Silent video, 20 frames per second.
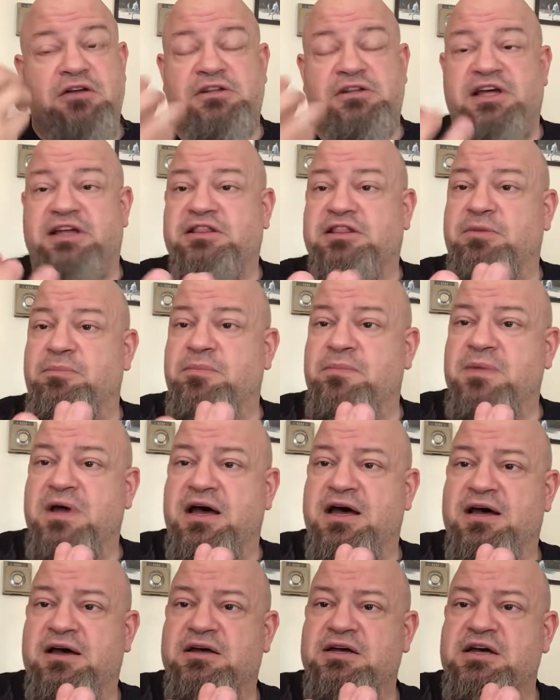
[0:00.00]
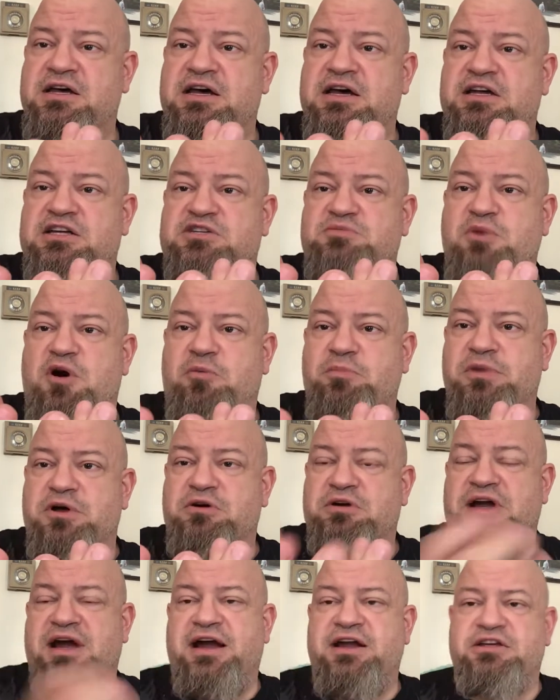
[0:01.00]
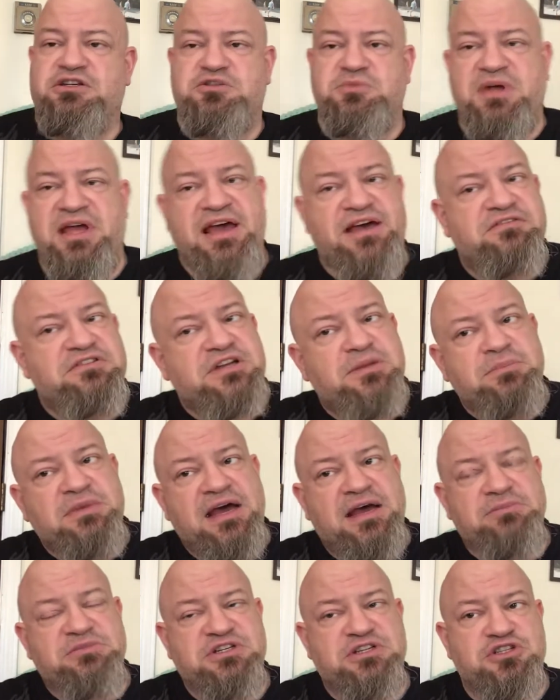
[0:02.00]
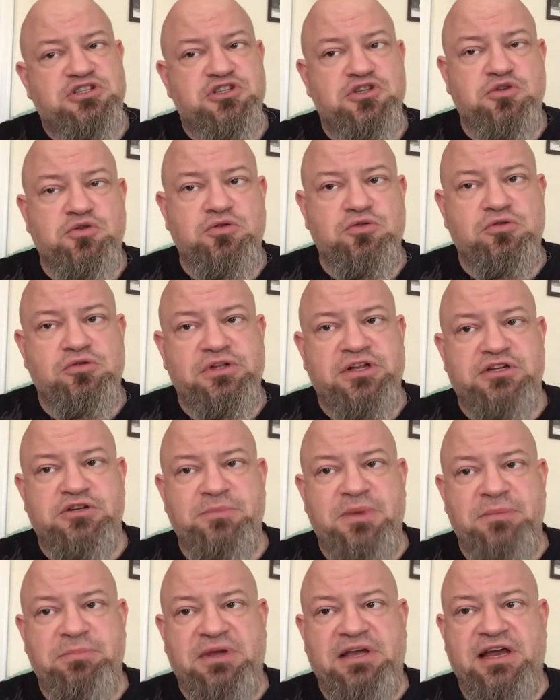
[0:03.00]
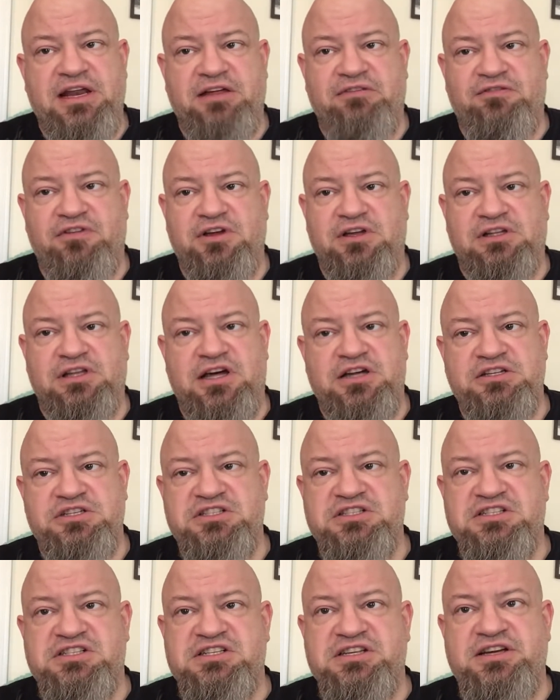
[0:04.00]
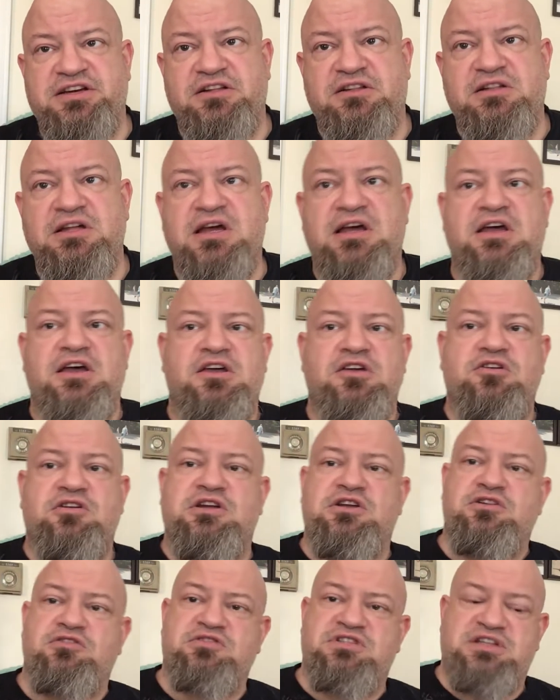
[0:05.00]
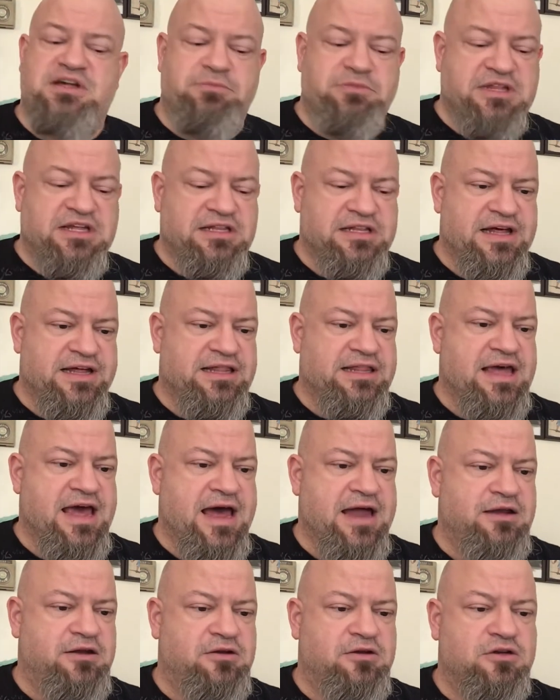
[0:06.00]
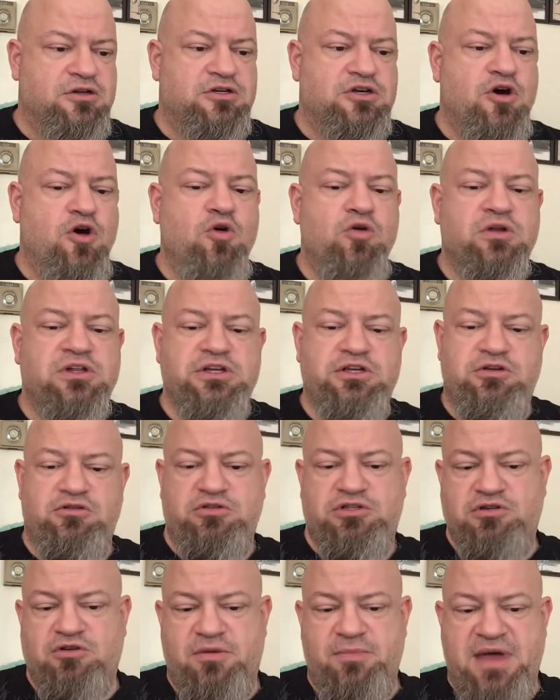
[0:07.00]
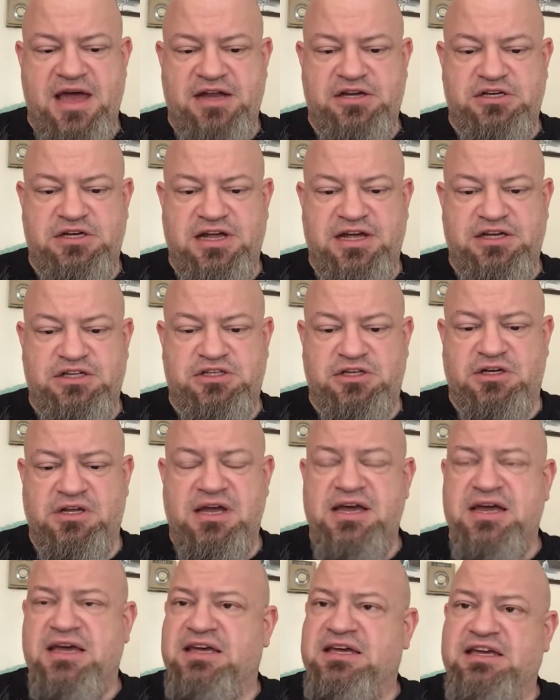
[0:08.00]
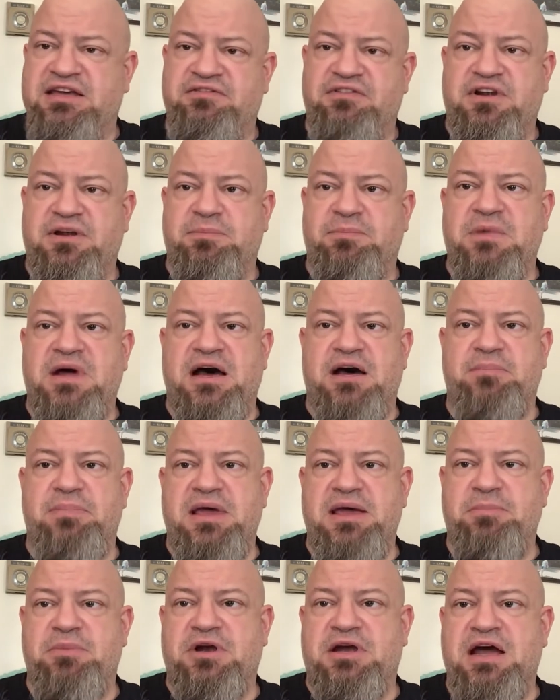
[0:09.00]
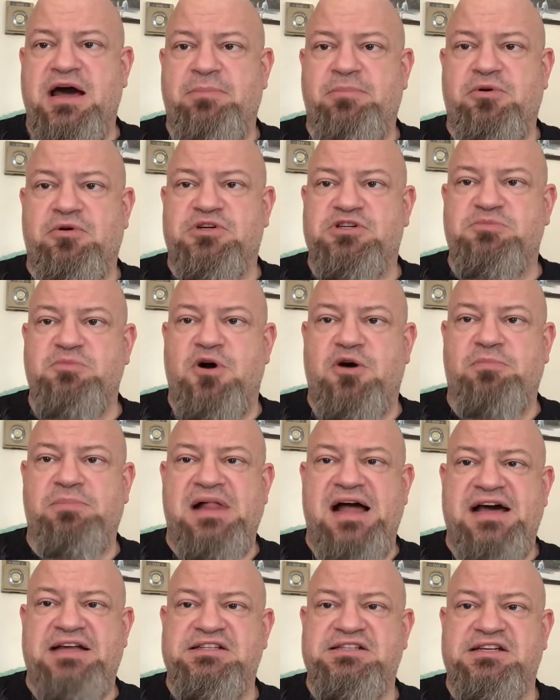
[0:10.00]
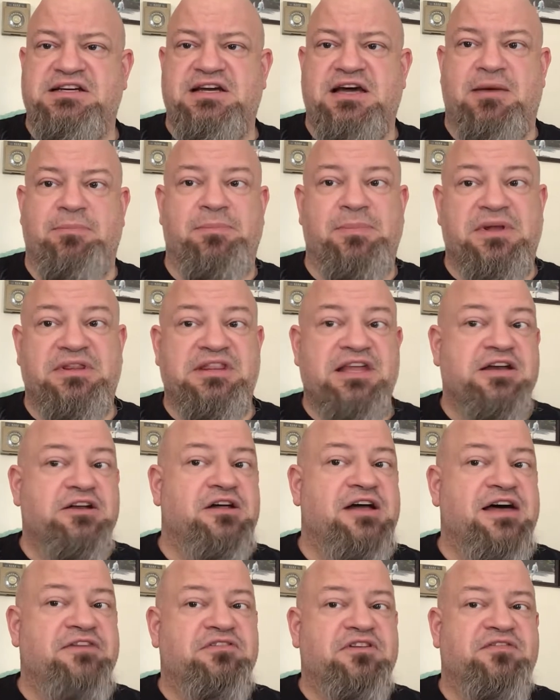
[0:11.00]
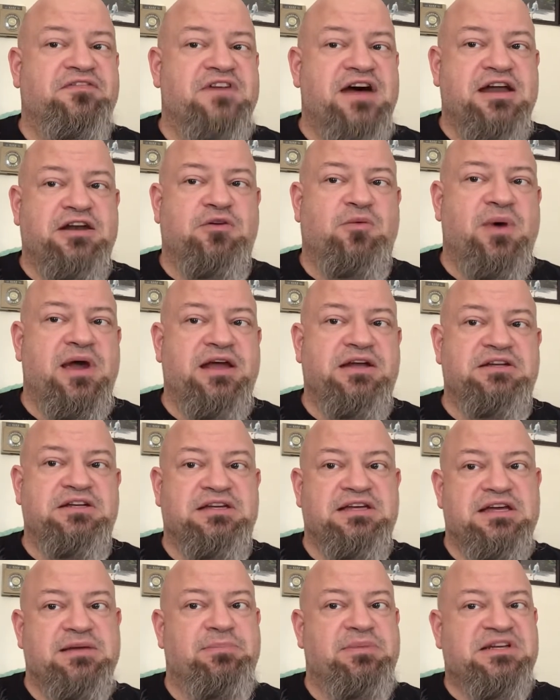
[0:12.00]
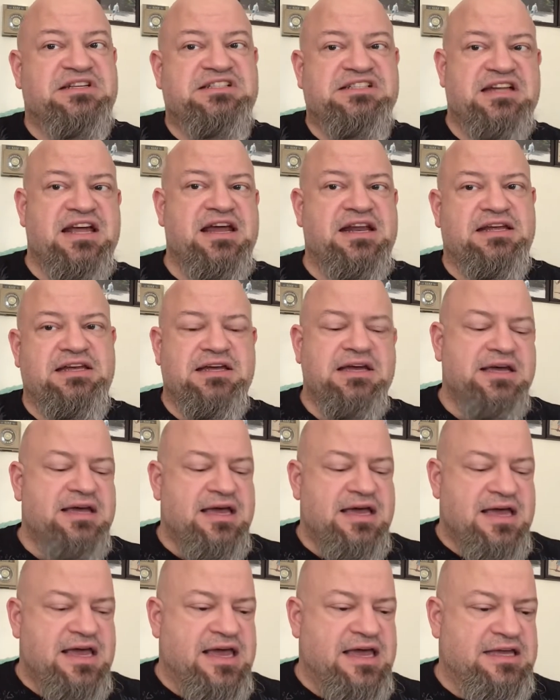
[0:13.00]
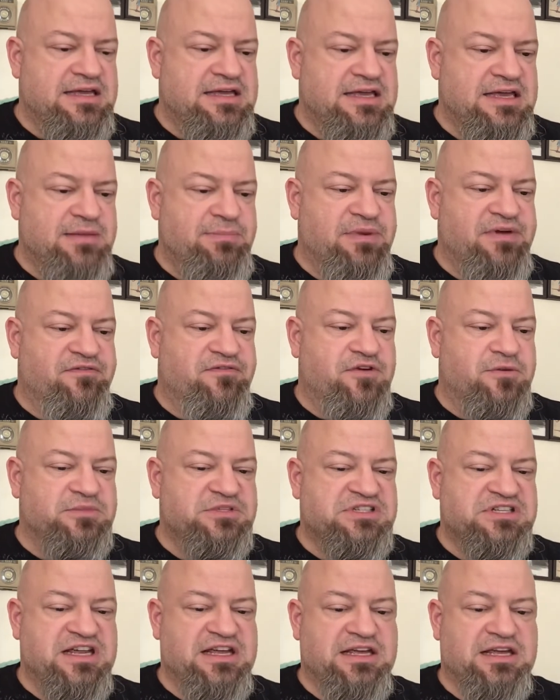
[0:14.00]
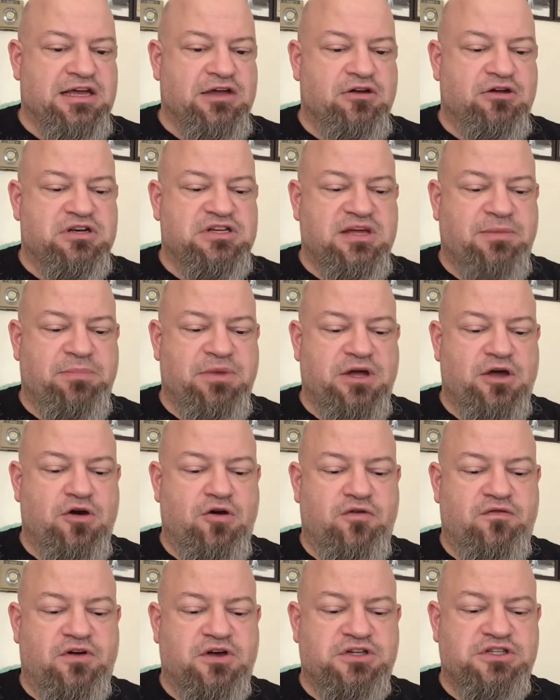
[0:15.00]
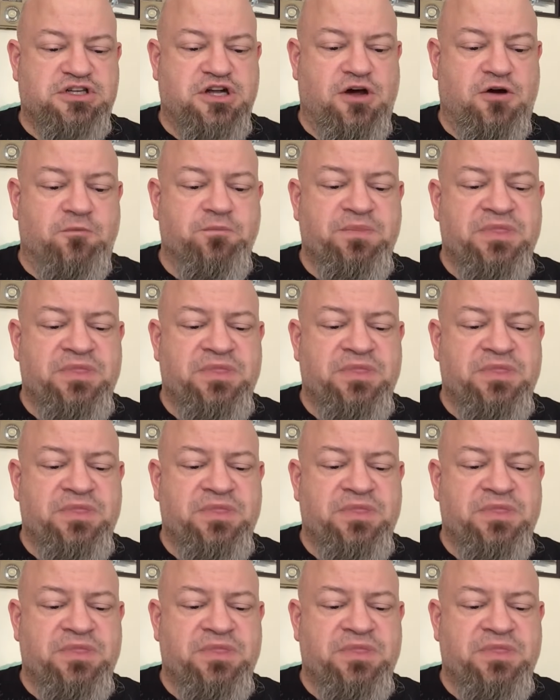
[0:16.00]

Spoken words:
like the small milk cartons we have sometimes at school that you might be getting for your lunches still, you can use something like that. Totally use your imagination. Even a paper cup or a small plastic cup, but then you'll have to find a way to keep it steady and keep it from sinking or tipping over. So,